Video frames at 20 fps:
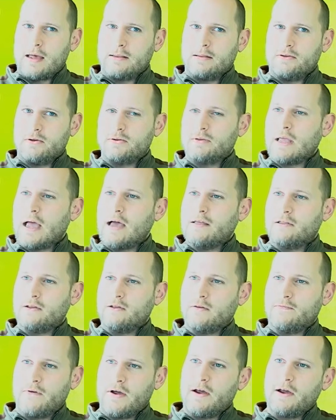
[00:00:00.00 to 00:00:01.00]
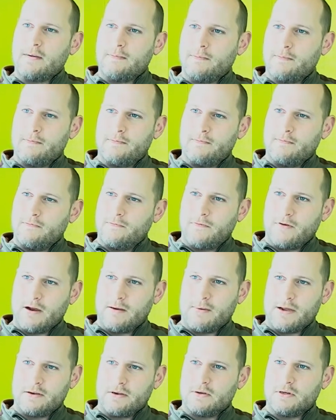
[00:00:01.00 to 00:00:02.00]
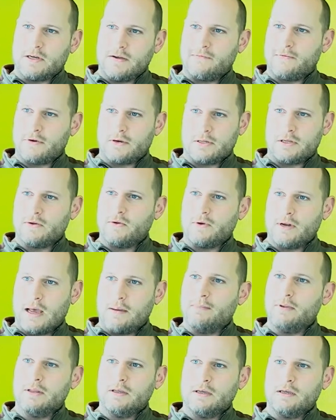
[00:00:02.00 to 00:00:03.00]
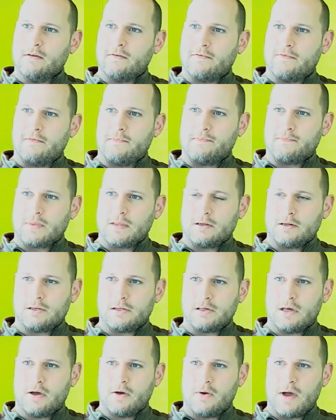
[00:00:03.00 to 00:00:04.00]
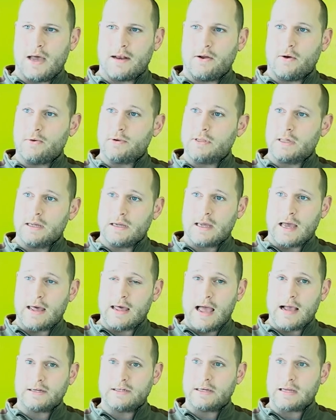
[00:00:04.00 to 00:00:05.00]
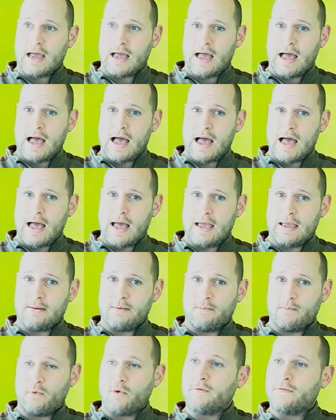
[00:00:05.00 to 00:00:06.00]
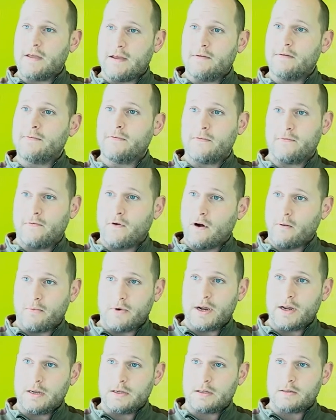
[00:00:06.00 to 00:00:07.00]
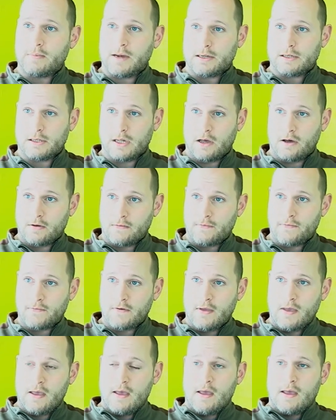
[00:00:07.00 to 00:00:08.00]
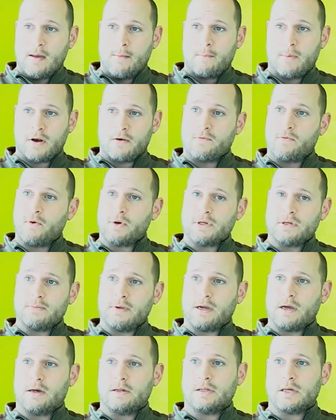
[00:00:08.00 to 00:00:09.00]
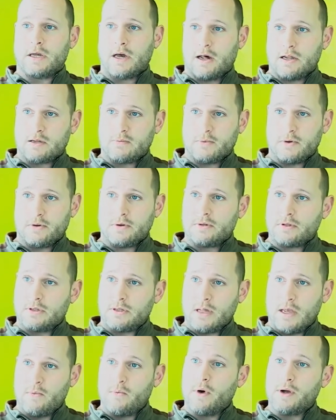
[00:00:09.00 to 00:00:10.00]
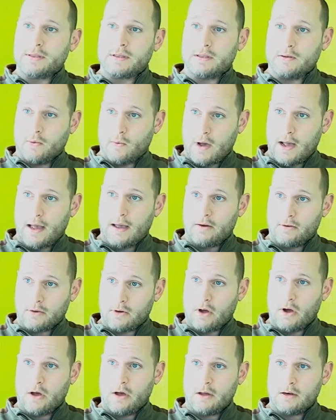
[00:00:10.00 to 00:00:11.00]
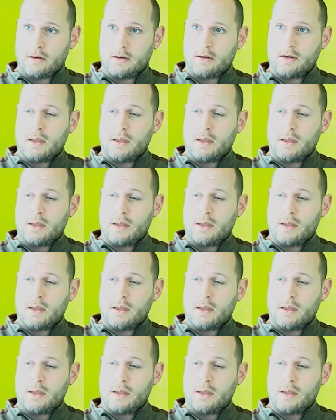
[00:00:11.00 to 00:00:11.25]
there's a very, very minute difference to it, I believe. So I don't think, I'm more favor for farm raised myself, but unfortunately because the customers, they want the wild caught,